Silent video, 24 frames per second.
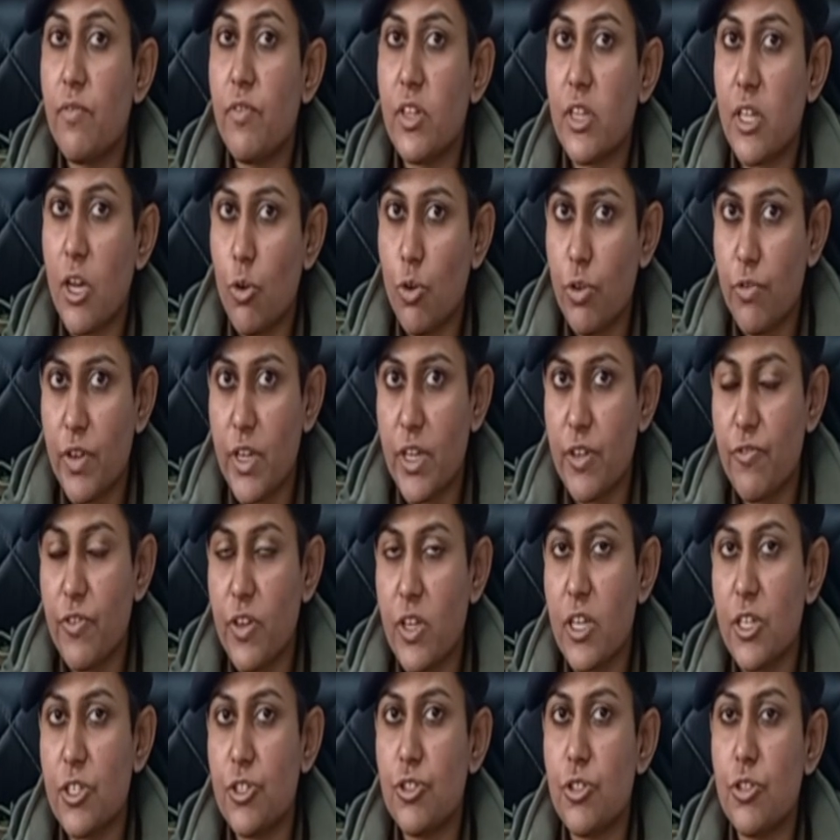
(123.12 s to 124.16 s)
means,
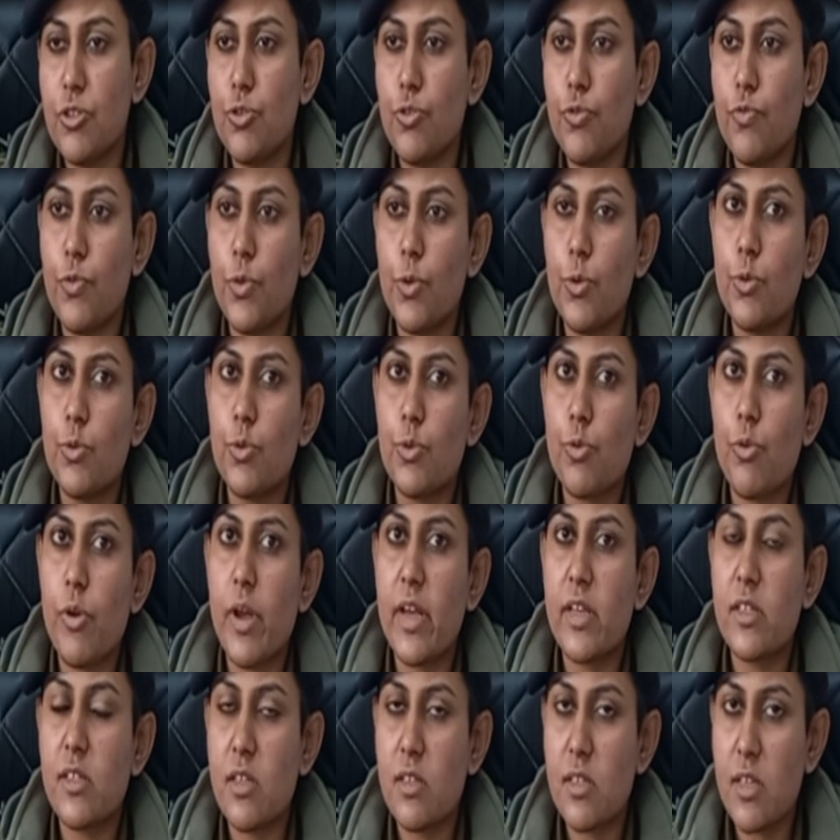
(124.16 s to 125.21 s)
etc.,
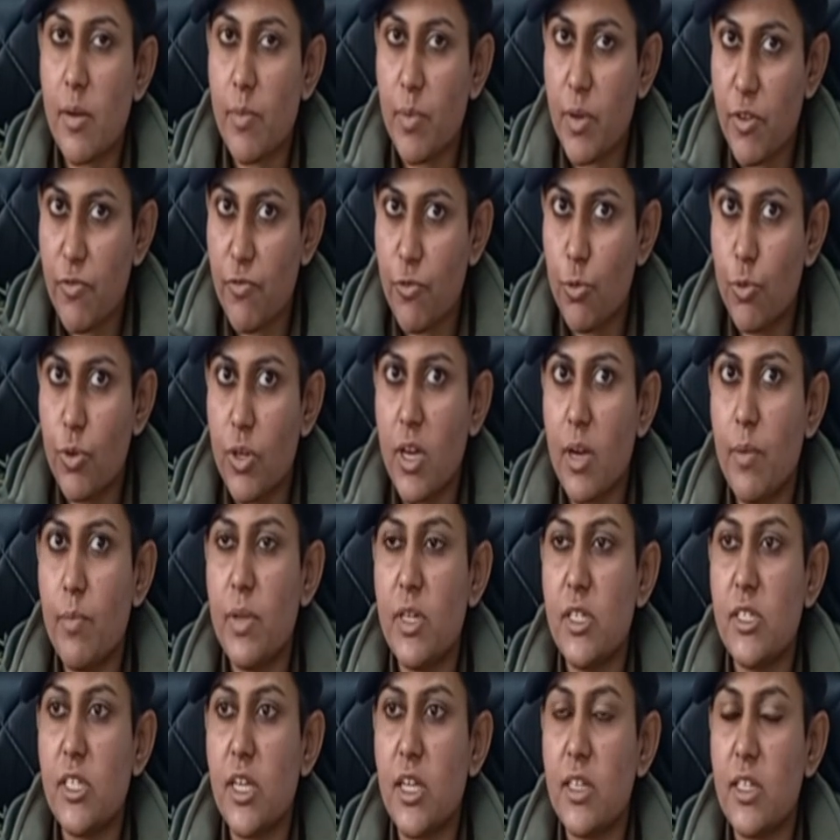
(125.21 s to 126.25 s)
as you
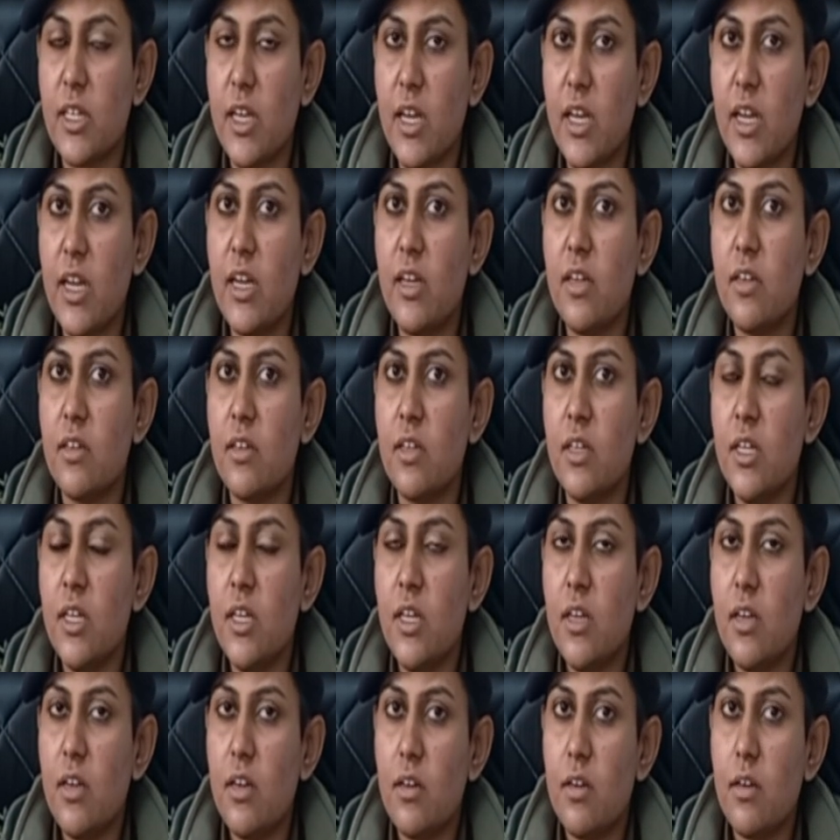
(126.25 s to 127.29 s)
get blinded by
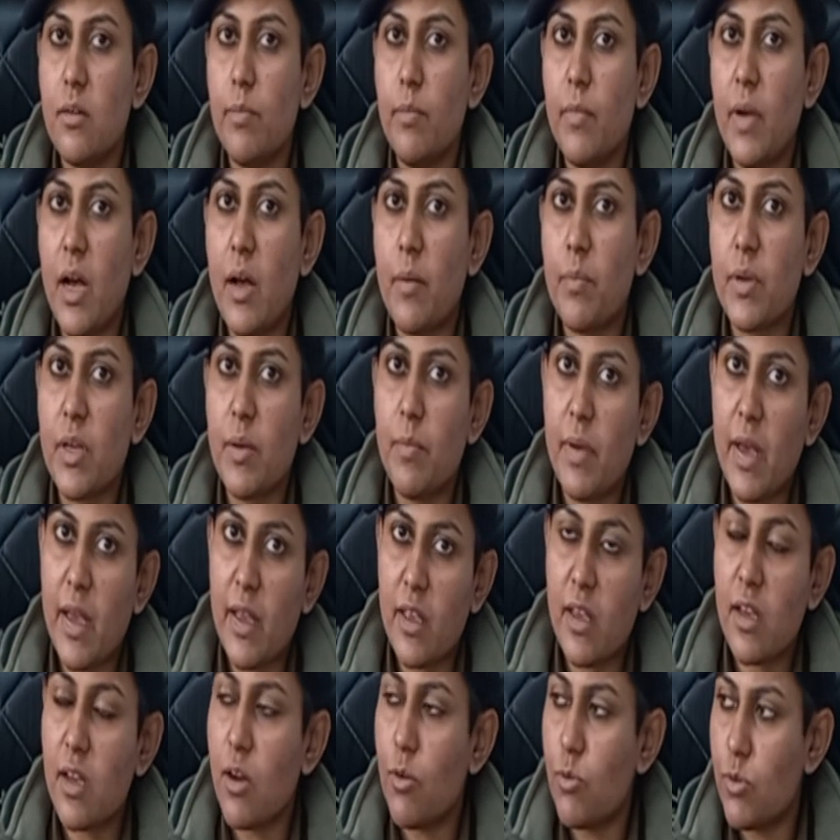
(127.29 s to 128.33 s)
your greed.
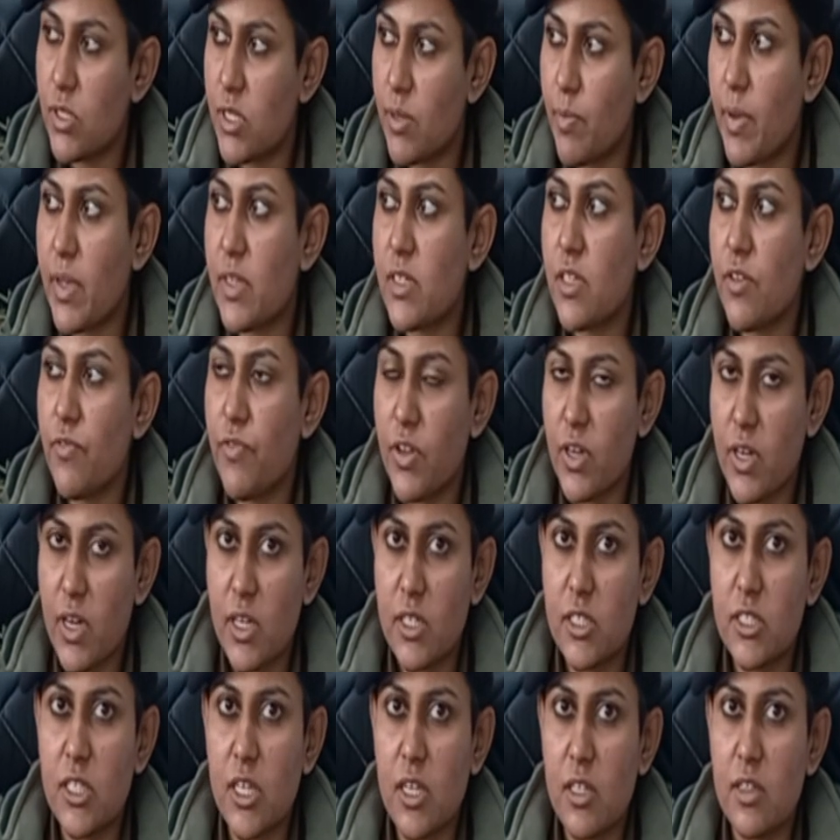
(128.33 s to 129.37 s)
In
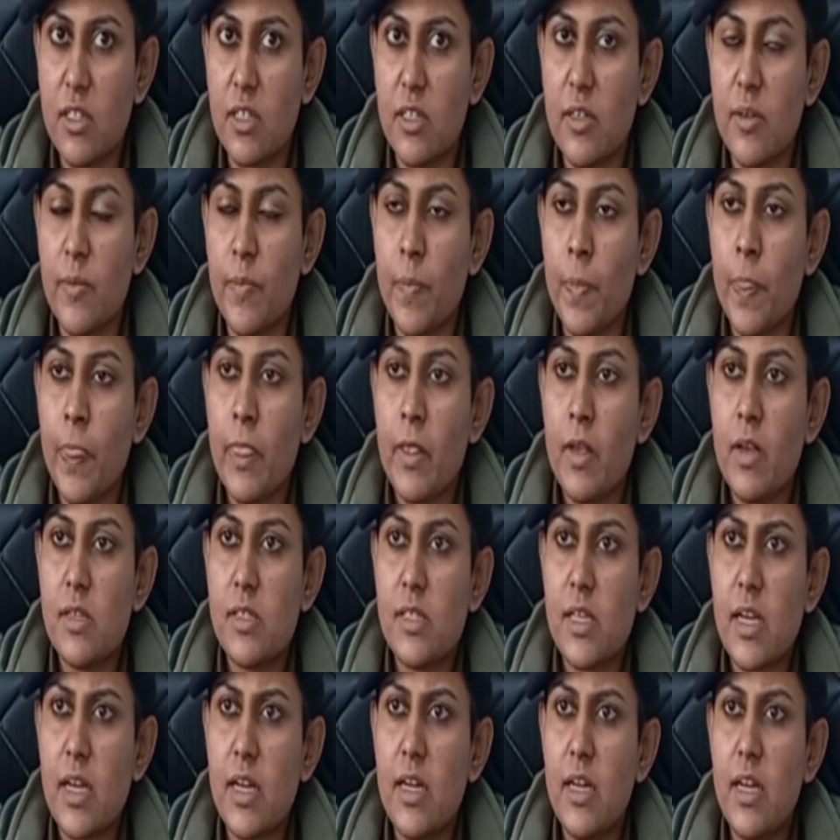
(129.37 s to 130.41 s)
any genuine
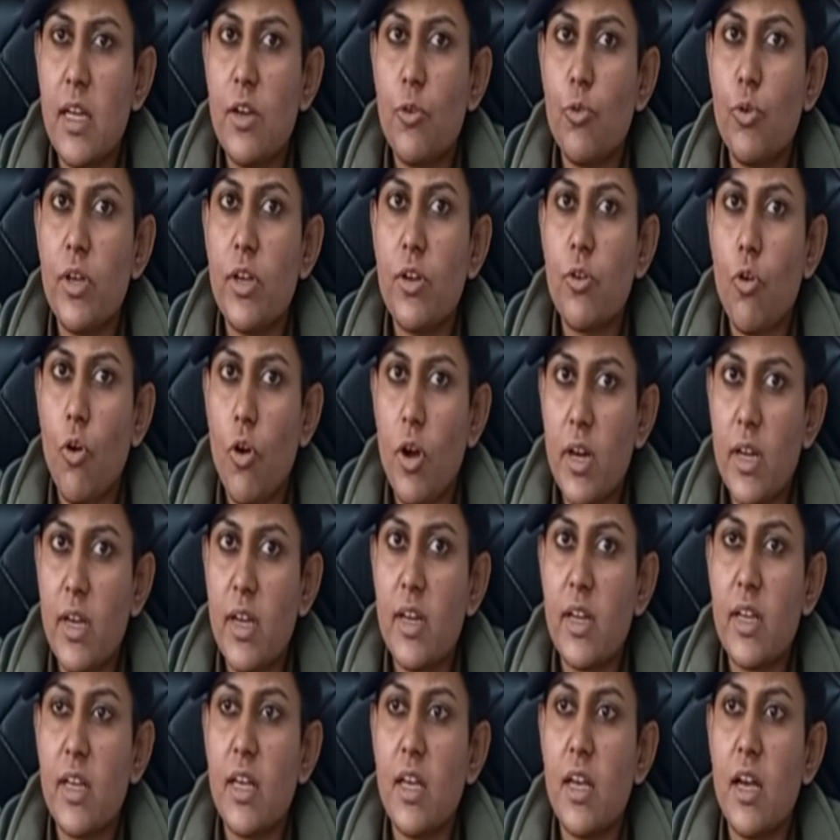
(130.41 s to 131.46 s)
lottery or prize,
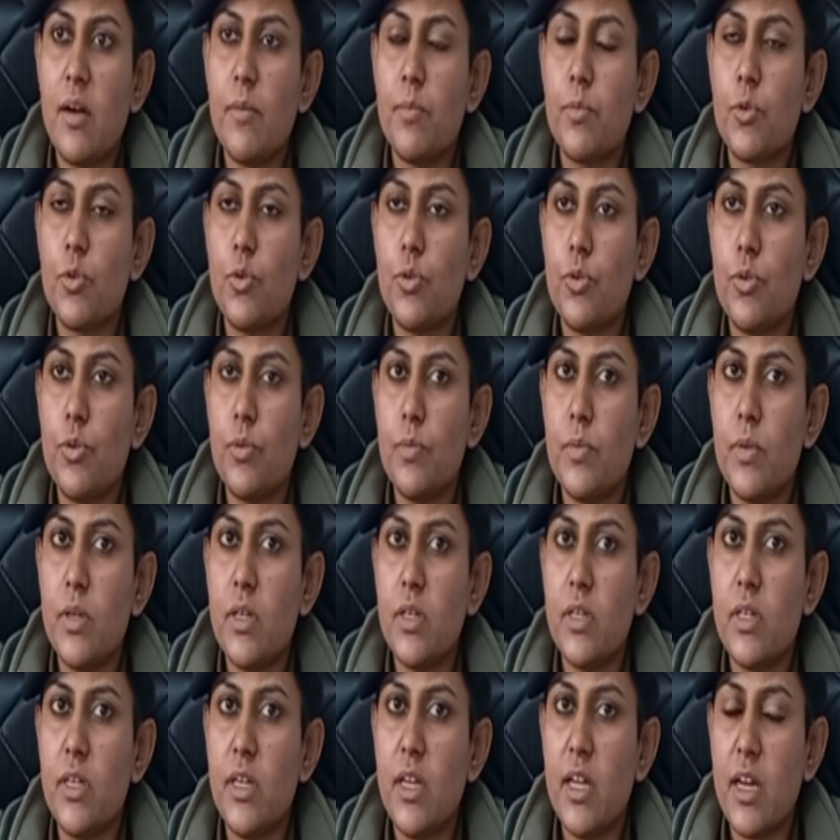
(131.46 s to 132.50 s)
the tax component
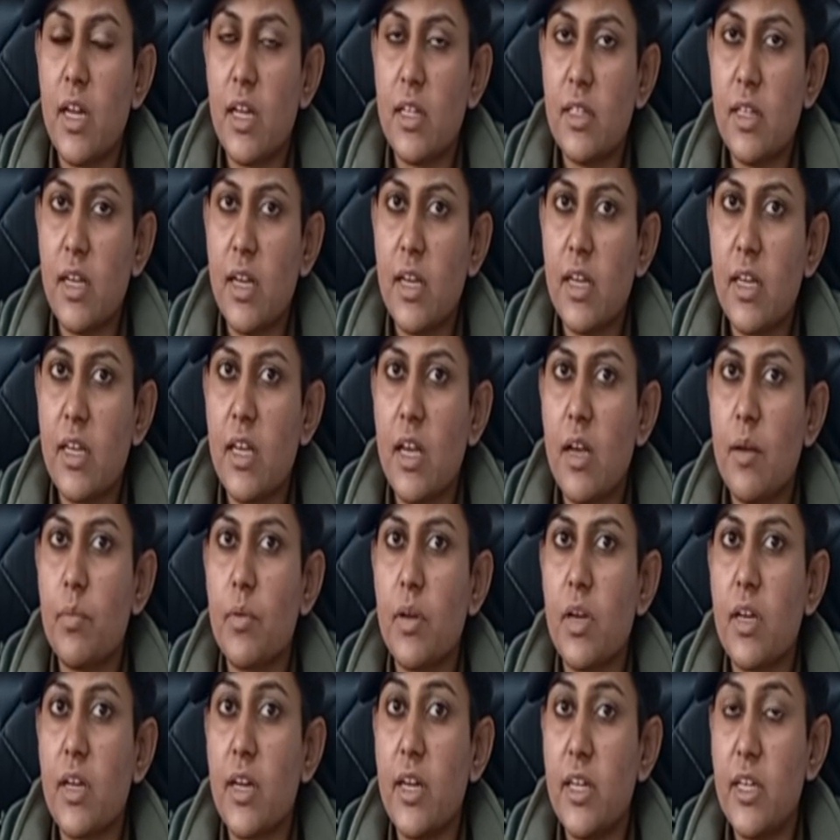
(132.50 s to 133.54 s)
or other
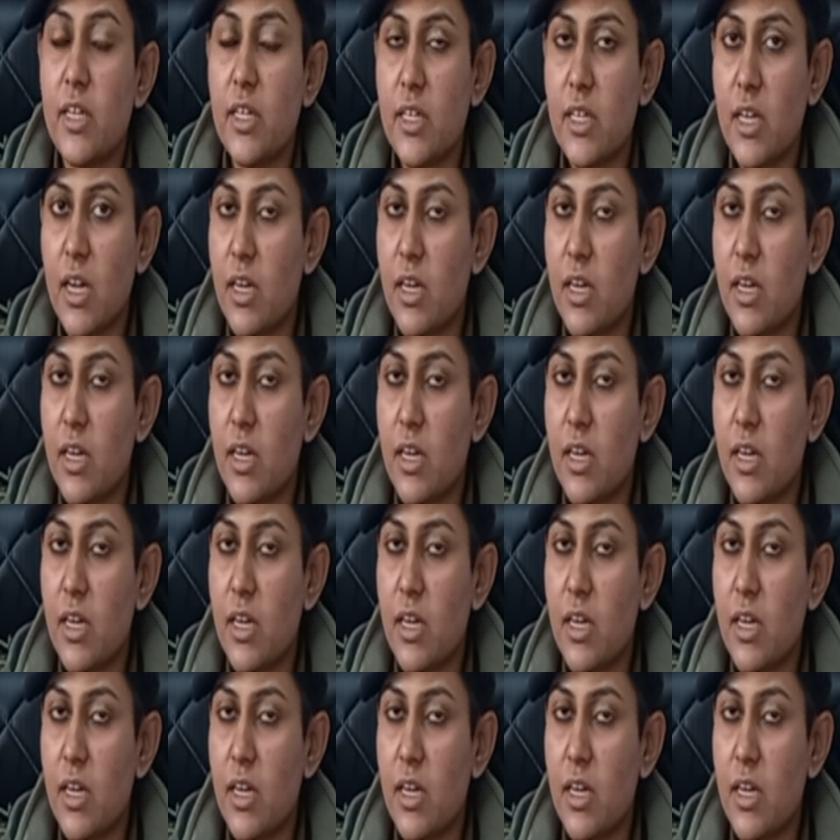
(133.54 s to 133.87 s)
charges are